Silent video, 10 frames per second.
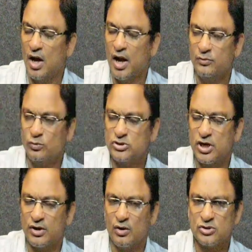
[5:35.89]
and which
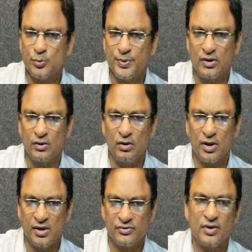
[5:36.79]
can also be called
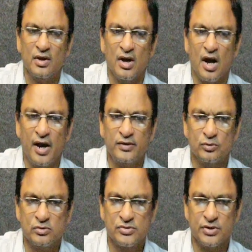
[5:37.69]
as
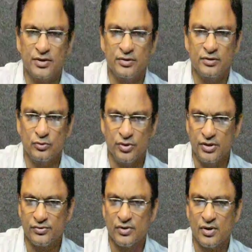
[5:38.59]
inodes in
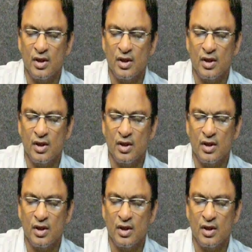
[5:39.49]
Unix.